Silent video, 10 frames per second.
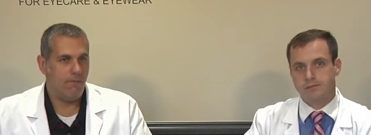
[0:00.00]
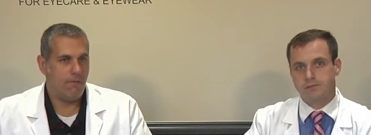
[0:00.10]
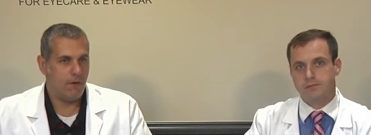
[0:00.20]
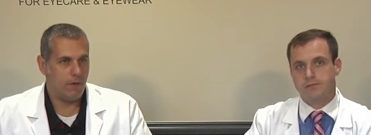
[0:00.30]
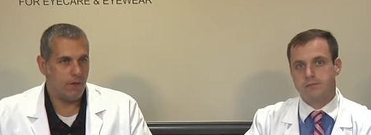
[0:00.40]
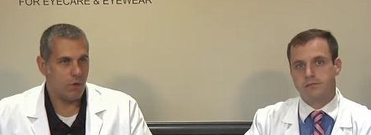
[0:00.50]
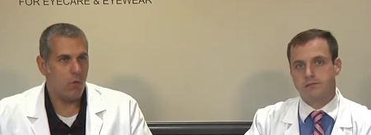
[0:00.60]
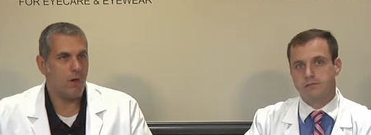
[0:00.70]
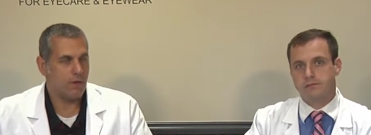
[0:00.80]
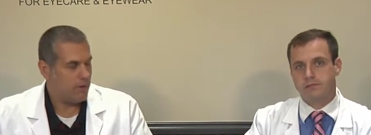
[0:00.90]
Speaker 1: very
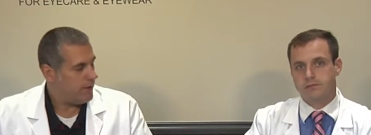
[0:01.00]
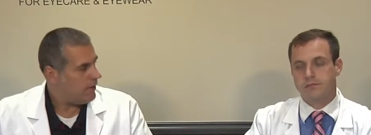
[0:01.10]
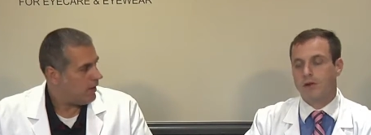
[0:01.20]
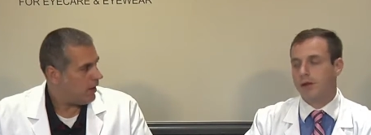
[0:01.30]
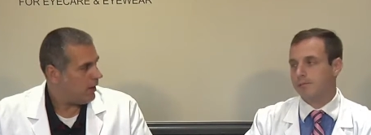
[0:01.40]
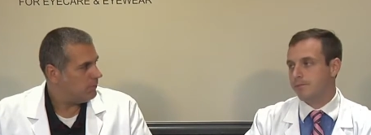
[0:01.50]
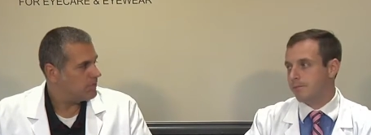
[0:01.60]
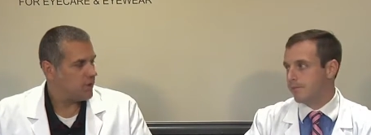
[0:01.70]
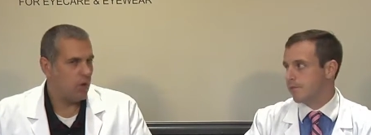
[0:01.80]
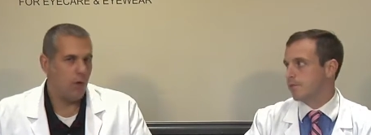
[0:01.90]
quickly. Um,
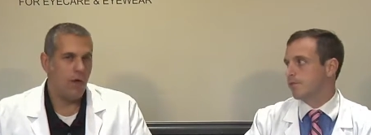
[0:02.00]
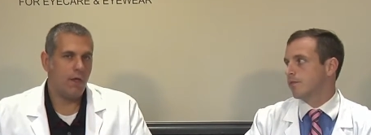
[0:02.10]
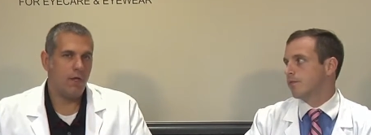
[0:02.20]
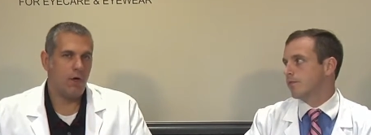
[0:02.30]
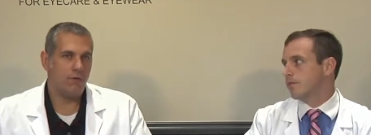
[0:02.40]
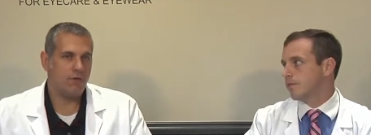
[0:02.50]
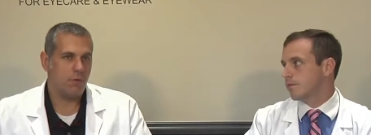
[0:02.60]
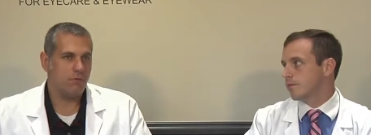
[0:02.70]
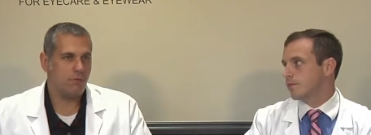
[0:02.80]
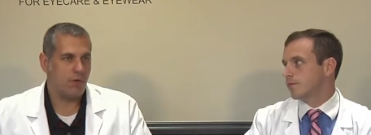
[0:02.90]
so, you know, if
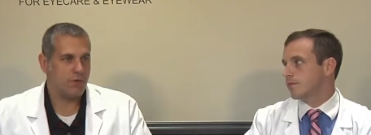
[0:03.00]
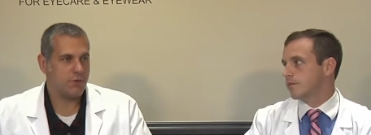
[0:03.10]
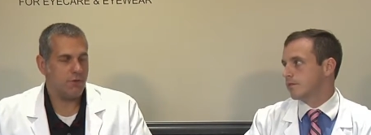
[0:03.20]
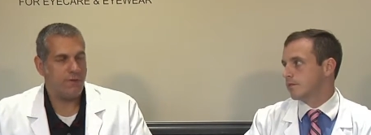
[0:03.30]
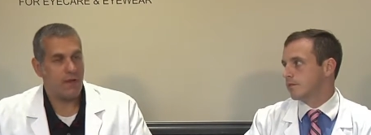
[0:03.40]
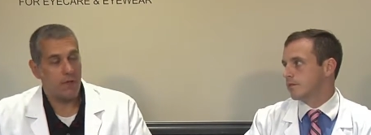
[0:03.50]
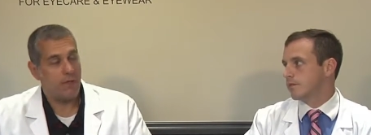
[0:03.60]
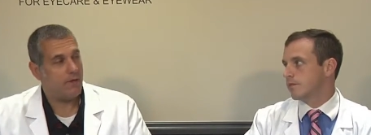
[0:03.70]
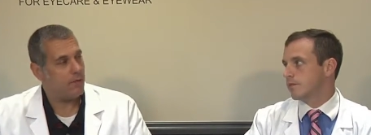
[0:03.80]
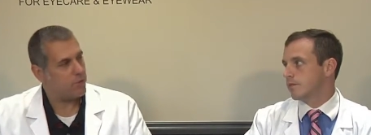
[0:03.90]
someone's pressure, if they come
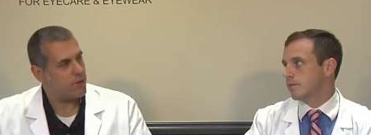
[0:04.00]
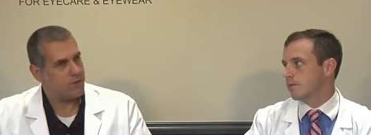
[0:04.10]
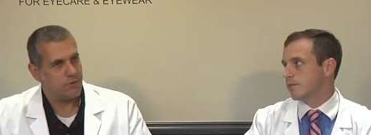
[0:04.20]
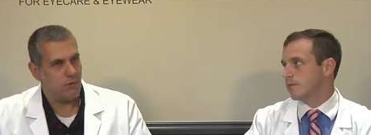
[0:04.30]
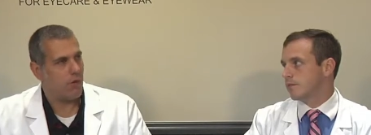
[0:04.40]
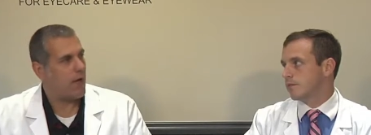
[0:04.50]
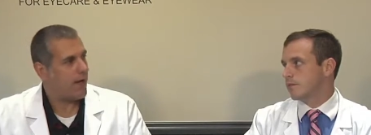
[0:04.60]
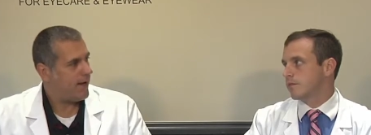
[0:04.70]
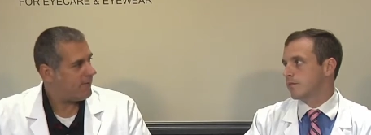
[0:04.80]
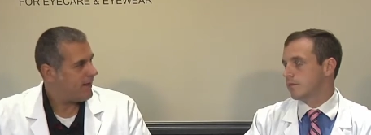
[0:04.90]
in and their pressure's a little
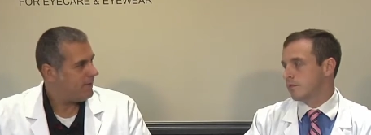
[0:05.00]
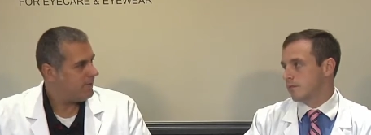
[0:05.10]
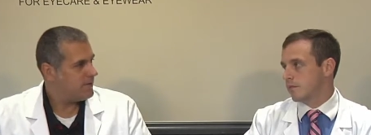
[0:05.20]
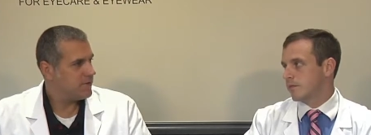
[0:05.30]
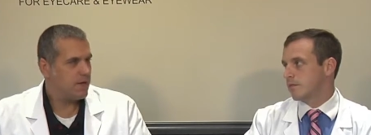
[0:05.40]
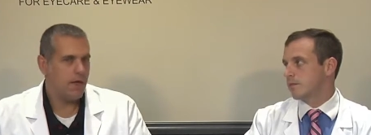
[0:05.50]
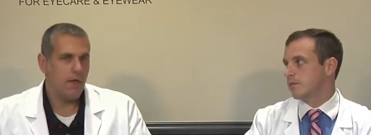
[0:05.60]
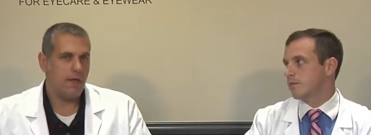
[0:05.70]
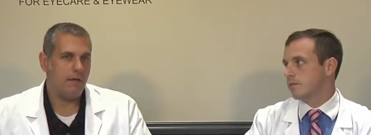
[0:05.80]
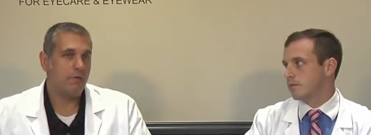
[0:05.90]
high at that visit,
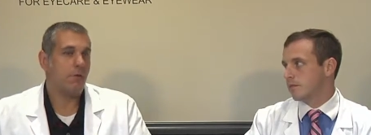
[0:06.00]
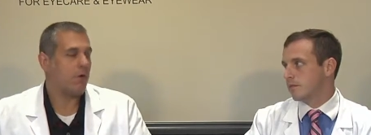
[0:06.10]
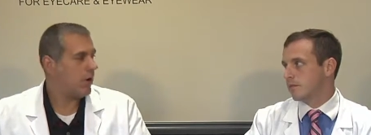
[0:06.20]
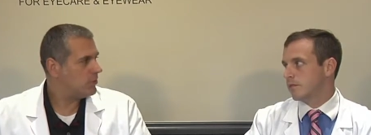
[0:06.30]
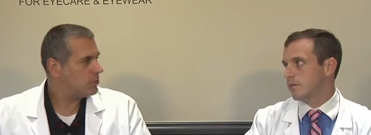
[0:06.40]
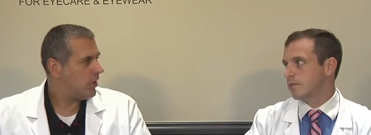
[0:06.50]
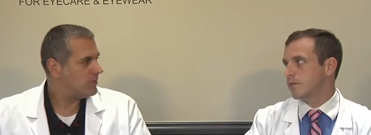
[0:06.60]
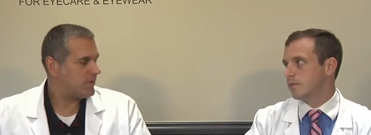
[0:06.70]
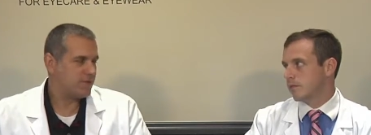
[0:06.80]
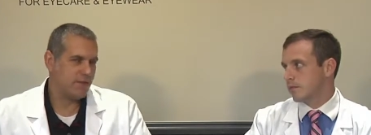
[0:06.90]
even though they're on
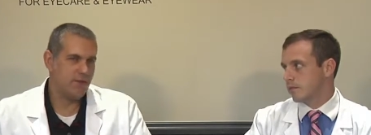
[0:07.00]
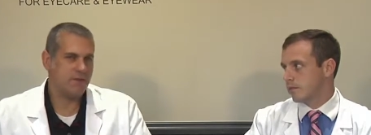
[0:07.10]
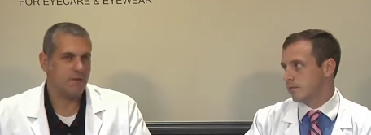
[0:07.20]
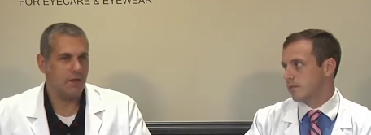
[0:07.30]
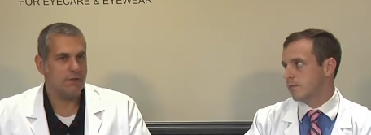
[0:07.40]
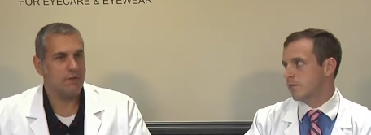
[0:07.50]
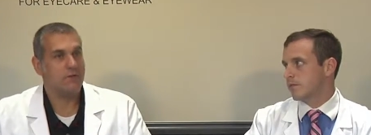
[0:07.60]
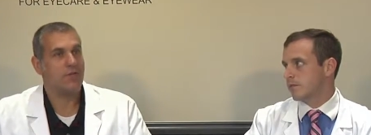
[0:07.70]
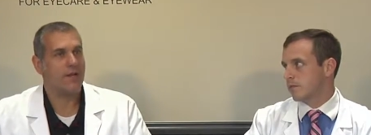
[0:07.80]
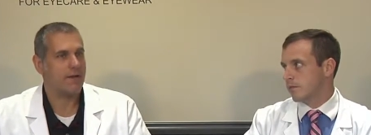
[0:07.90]
drops, I'll say, listen, let's just
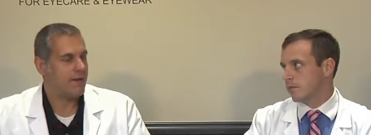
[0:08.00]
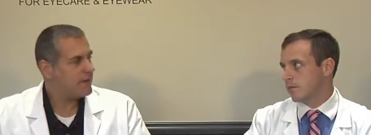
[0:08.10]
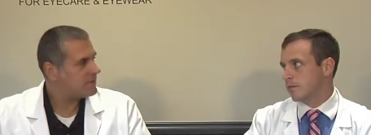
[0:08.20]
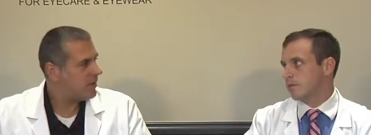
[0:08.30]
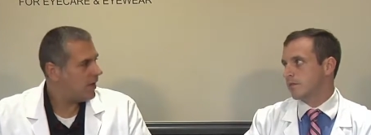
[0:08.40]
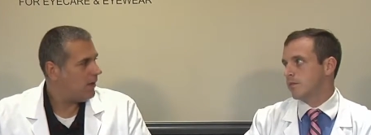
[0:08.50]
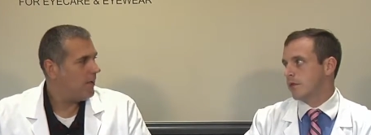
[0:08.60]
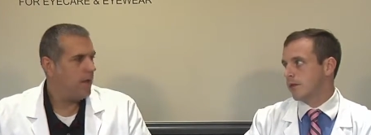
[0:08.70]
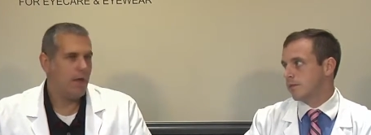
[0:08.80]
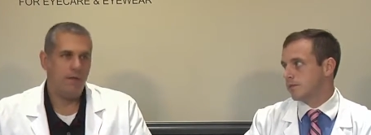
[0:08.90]
check it next time.
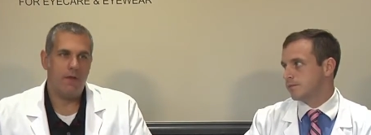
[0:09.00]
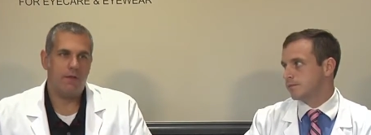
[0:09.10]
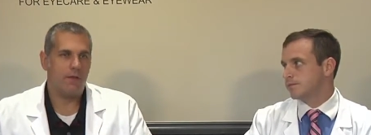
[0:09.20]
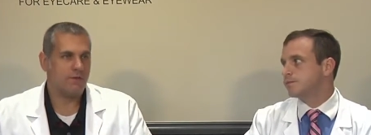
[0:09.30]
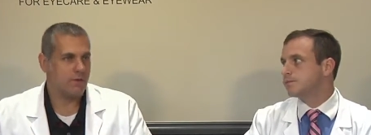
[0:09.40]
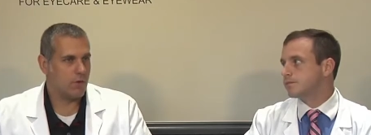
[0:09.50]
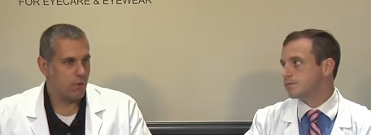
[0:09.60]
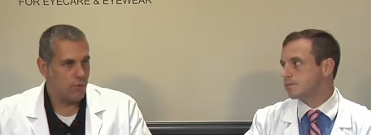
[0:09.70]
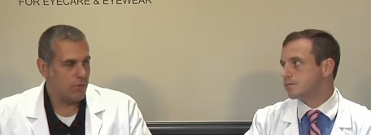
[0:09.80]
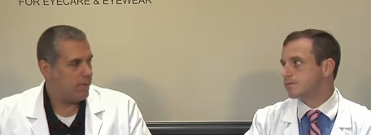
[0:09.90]
Right. Nothing's going to go
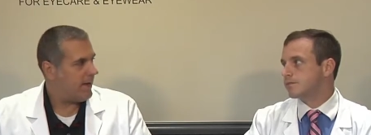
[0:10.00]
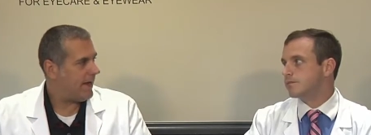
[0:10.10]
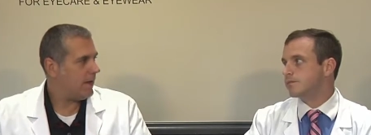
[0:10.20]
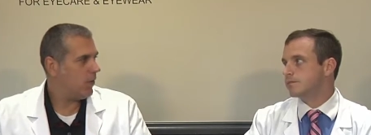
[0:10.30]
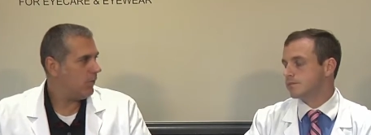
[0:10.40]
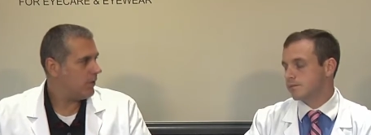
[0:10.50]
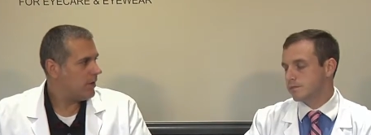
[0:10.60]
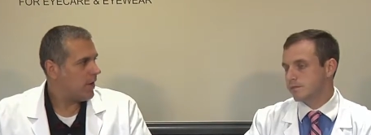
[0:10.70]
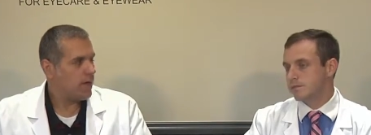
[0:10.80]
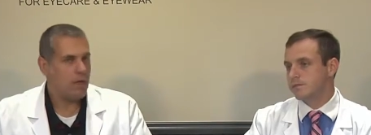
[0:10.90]
really bad
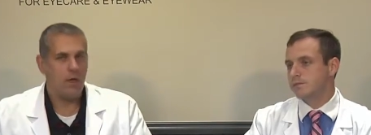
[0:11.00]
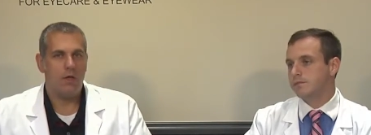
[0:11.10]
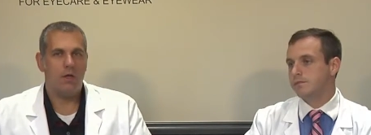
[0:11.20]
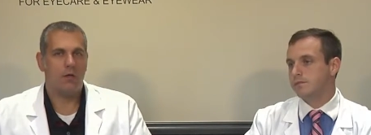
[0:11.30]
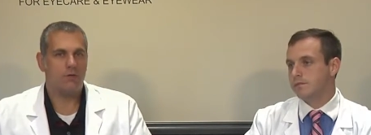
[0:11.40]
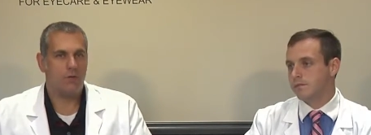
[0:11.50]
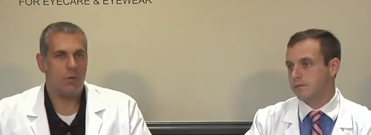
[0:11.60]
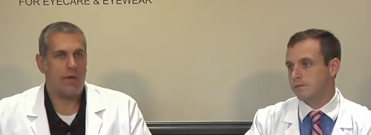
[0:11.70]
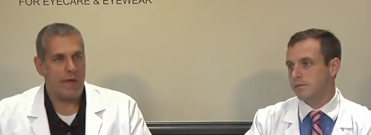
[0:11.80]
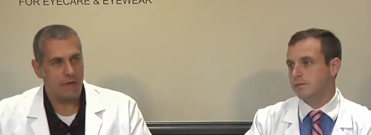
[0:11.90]
overnight. You know, so
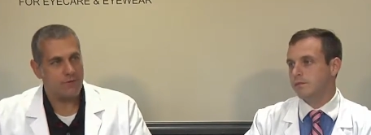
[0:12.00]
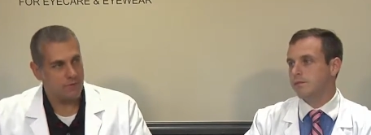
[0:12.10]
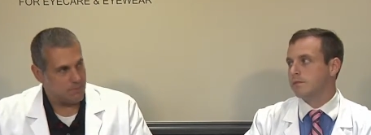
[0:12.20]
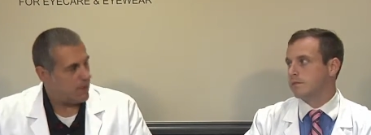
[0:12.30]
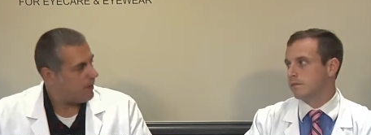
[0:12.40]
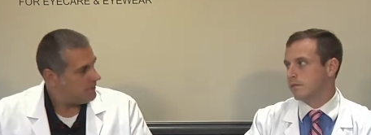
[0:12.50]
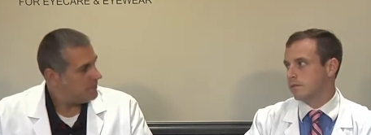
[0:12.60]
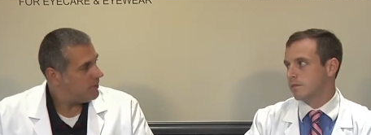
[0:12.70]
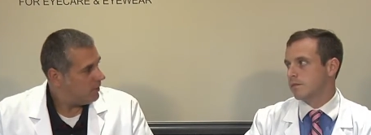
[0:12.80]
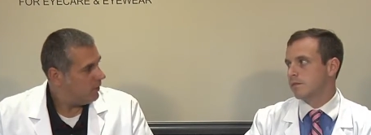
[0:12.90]
we have some time to
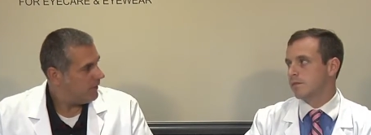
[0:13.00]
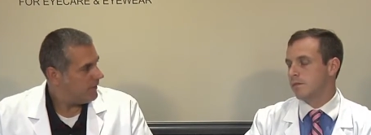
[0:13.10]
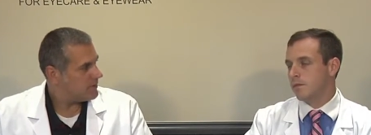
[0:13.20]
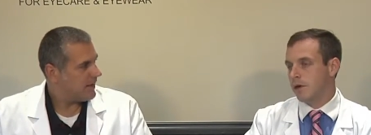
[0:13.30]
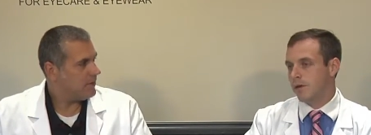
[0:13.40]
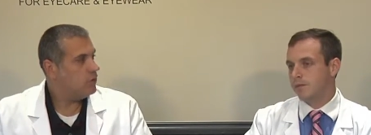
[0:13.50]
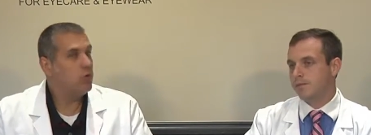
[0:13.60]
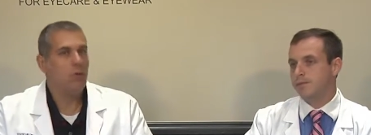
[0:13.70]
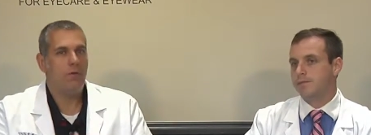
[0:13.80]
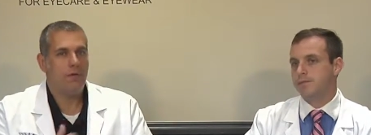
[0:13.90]
deal with this right. and
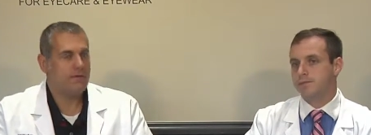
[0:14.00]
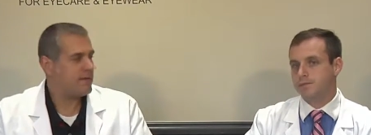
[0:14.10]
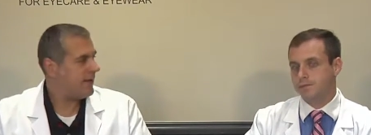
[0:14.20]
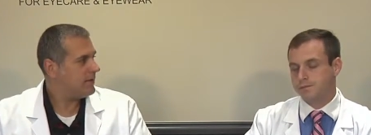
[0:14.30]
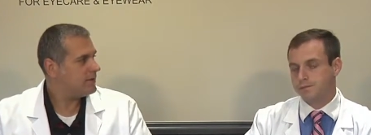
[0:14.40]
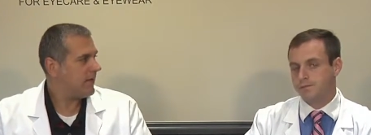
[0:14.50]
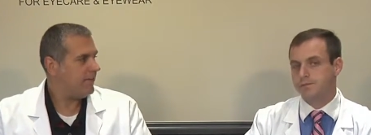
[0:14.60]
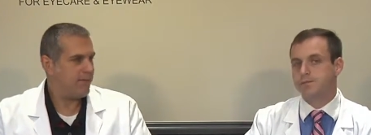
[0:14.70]
do these tests and